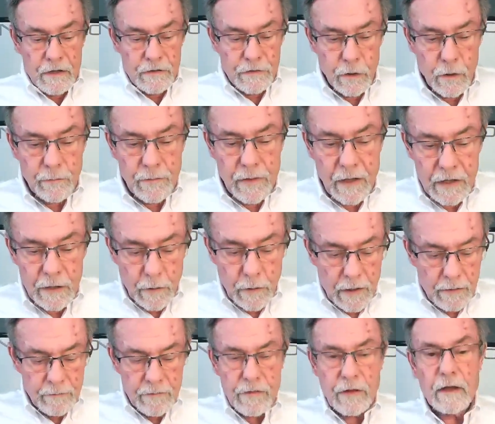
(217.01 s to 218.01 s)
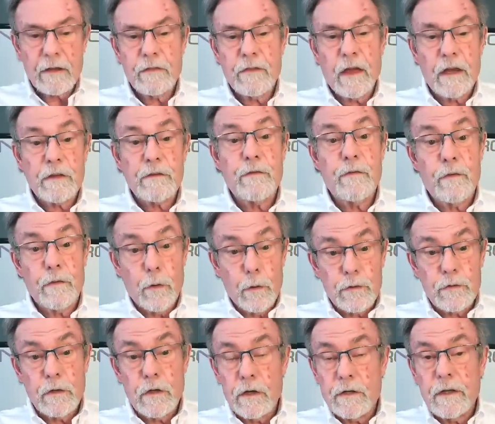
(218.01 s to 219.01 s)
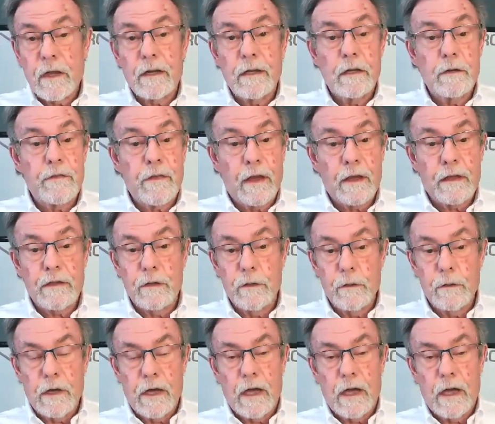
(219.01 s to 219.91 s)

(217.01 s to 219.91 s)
So anyway, th thanks for those that attended. Thank you.